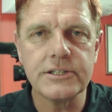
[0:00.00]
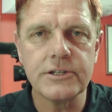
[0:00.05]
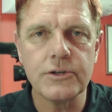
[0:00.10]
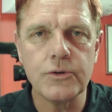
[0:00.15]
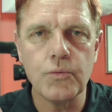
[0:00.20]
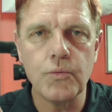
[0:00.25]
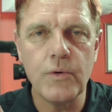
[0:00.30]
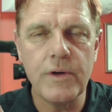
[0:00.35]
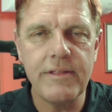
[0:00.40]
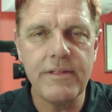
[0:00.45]
to
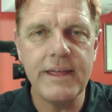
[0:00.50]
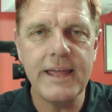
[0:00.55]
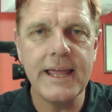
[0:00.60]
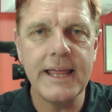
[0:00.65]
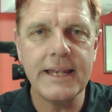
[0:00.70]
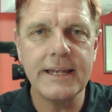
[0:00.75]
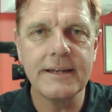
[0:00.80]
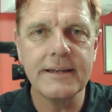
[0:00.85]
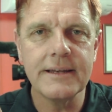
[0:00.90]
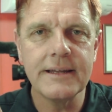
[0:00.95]

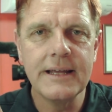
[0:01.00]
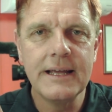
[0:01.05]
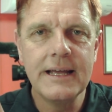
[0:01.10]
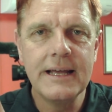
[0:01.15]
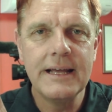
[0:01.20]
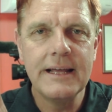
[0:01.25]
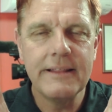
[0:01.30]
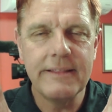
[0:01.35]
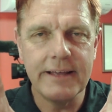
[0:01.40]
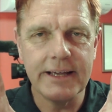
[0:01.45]
within
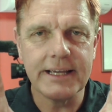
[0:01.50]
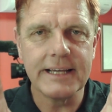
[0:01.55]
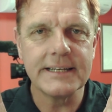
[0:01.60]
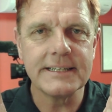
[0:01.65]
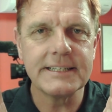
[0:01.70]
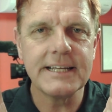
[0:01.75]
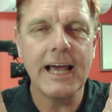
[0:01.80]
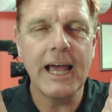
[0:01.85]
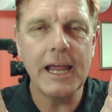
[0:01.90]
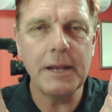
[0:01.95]
the
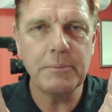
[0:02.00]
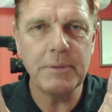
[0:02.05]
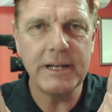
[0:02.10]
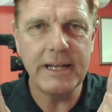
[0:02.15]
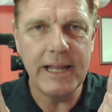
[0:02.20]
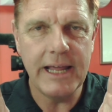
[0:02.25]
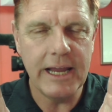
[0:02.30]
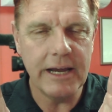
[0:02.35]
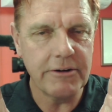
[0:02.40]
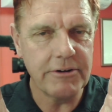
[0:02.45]
containment
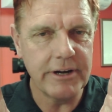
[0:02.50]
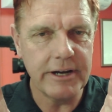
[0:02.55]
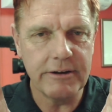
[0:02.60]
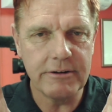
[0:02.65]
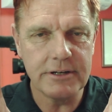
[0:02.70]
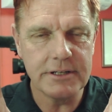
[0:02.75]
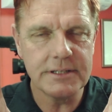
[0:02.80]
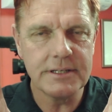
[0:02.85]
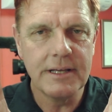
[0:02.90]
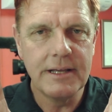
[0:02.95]
area.